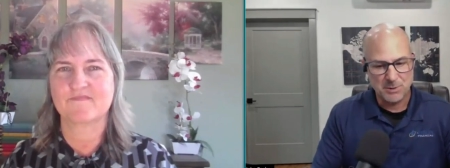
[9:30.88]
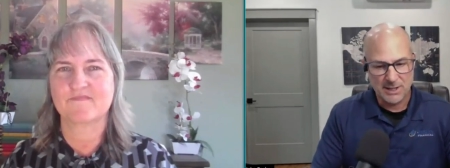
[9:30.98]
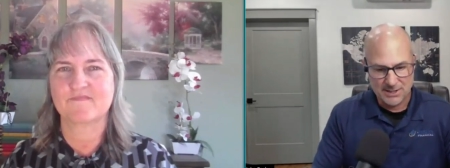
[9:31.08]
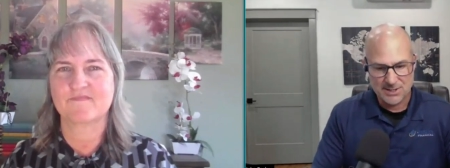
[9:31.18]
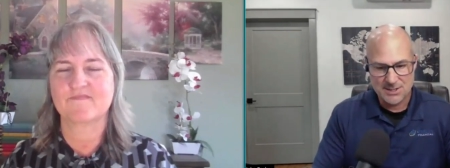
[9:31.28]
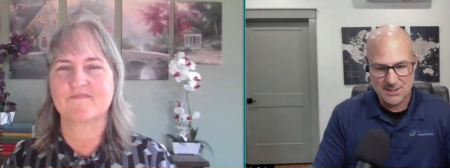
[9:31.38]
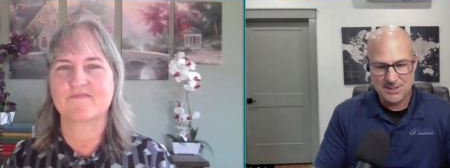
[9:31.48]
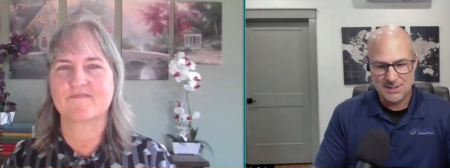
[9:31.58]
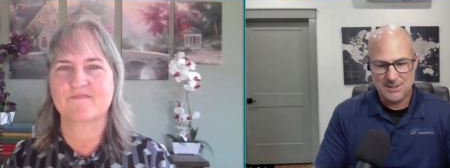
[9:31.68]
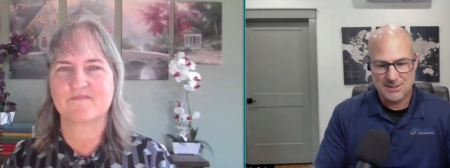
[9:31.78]
Speaker 1: place
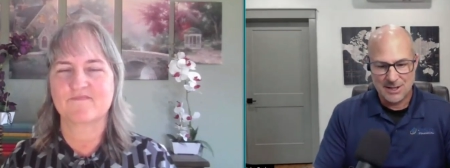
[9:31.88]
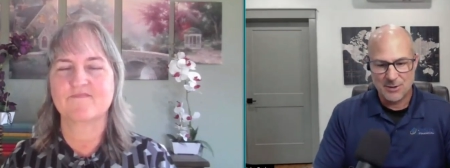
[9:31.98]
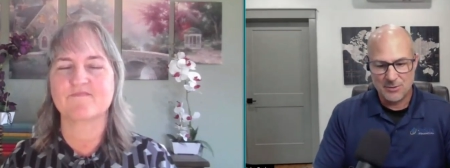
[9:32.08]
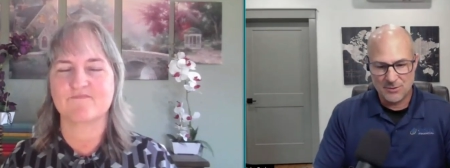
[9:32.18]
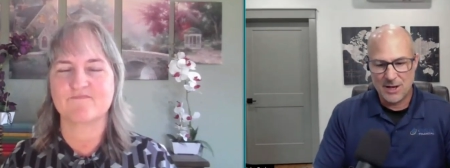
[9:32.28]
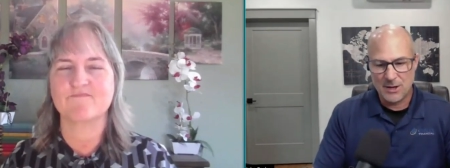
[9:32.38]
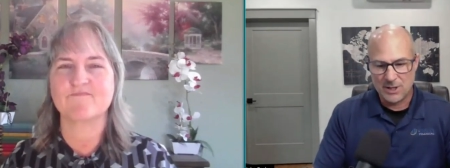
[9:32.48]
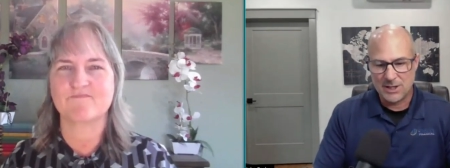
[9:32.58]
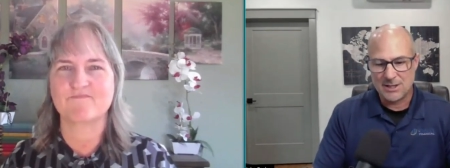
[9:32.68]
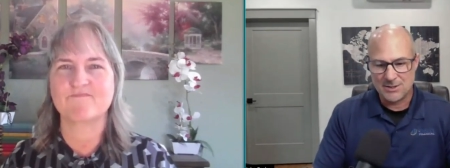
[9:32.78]
that mm-hmm. that
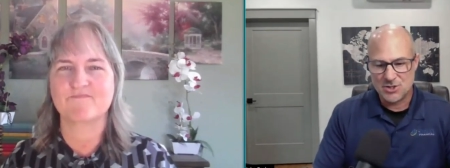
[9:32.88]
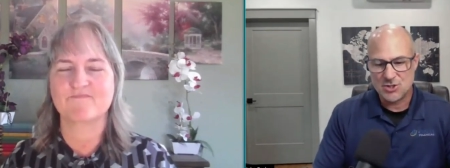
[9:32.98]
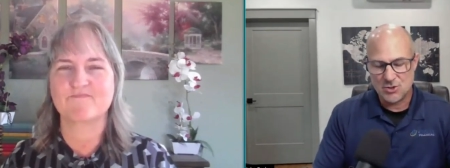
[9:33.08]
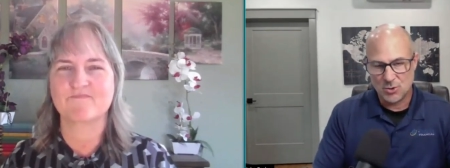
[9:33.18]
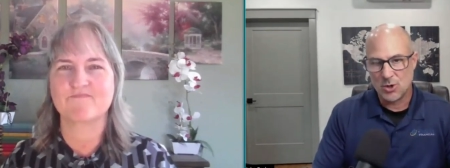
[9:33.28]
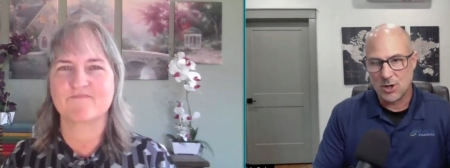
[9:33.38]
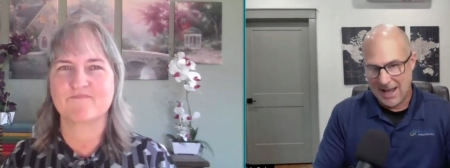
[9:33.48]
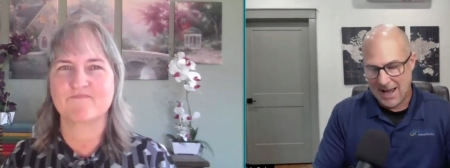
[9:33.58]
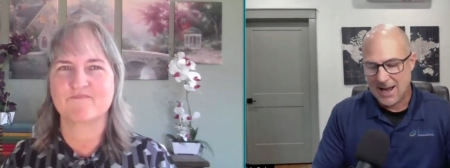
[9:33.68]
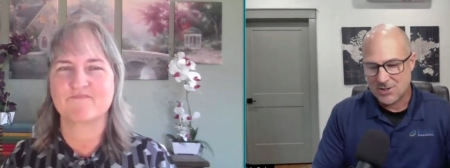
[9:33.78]
we can store
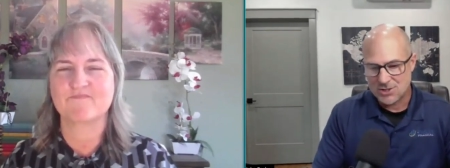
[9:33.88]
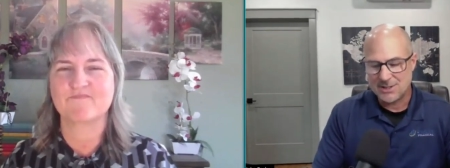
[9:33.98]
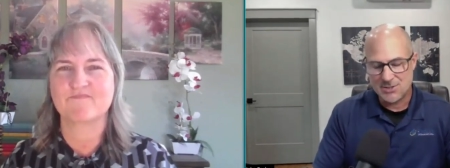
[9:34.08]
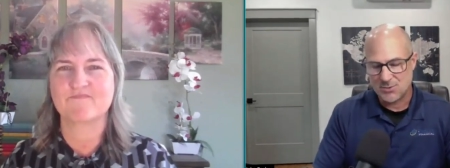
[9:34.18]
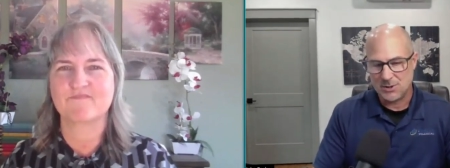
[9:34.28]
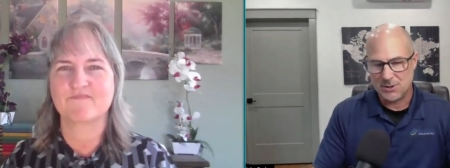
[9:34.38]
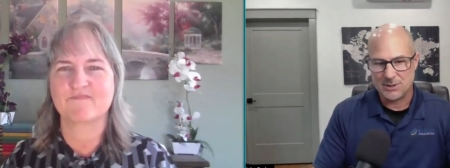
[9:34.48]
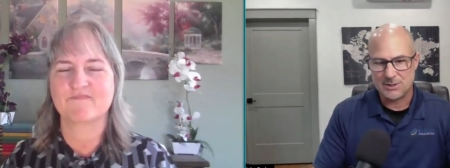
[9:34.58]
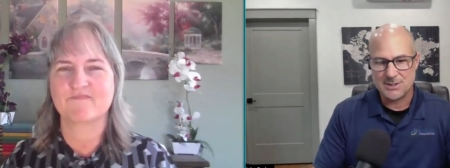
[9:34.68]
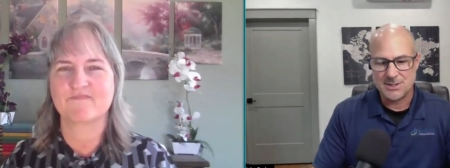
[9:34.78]
cash and that's really
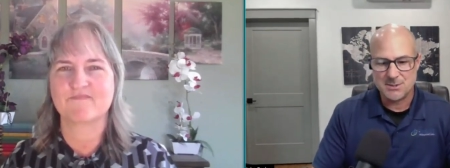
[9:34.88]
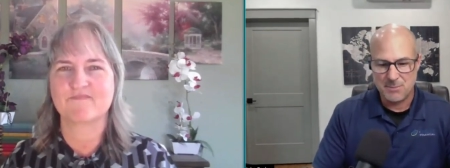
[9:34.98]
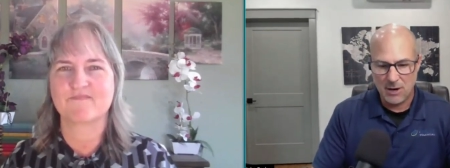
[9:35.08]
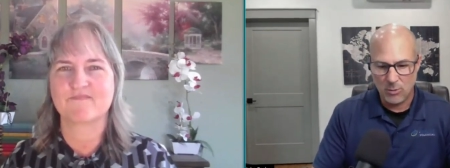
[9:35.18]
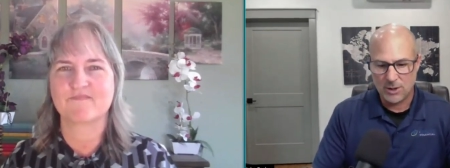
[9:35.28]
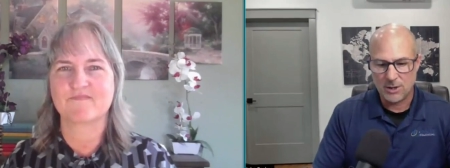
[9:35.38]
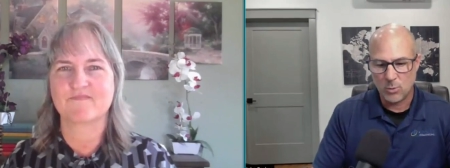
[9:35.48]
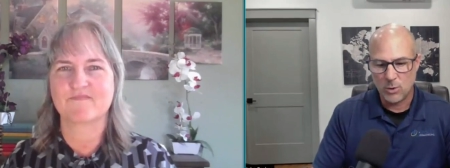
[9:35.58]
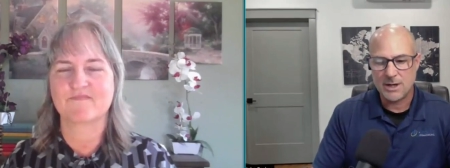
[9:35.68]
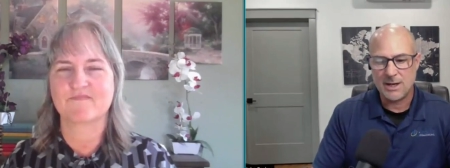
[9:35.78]
what this is about where
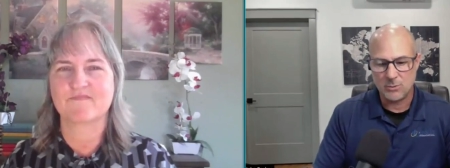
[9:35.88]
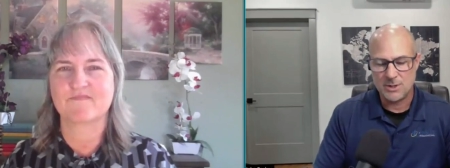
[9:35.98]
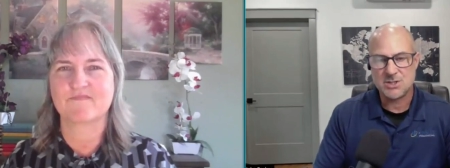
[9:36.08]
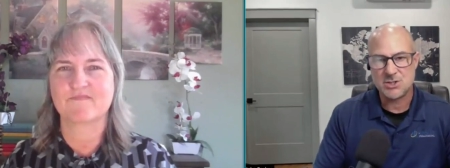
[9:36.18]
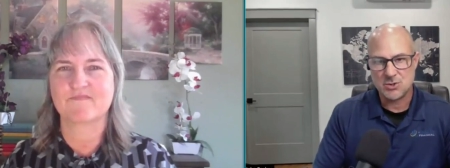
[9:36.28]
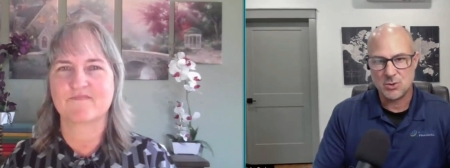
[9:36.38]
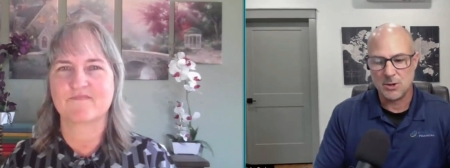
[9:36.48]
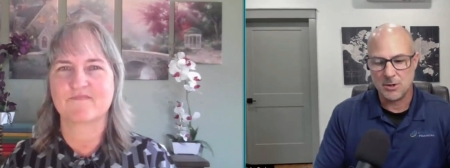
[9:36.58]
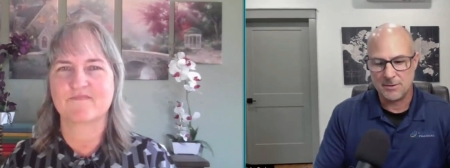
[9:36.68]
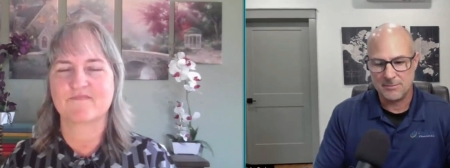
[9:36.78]
where can we
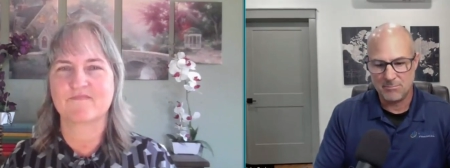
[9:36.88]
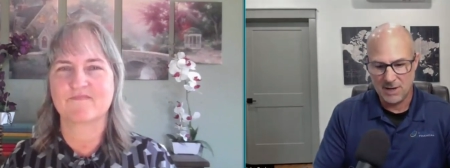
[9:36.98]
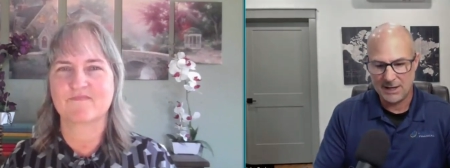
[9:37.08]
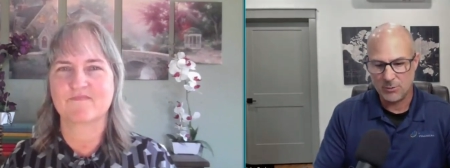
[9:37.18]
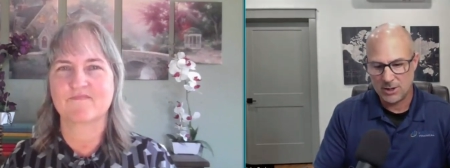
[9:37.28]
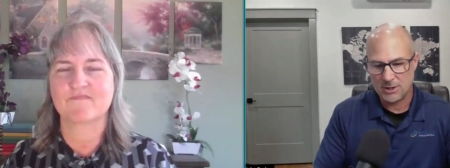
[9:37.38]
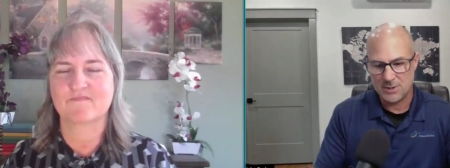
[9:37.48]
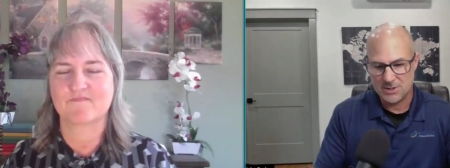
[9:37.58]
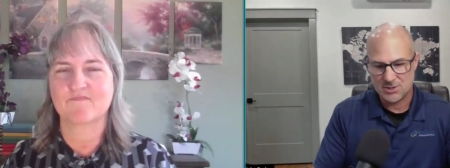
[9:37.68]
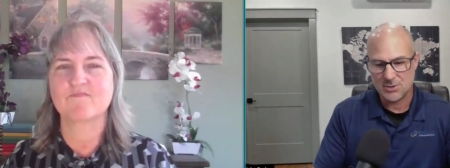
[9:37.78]
store money where
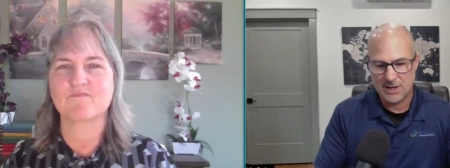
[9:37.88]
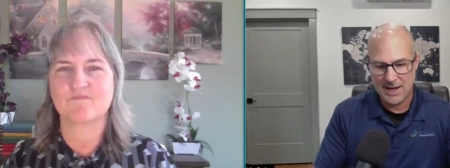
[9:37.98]
can we hmm. store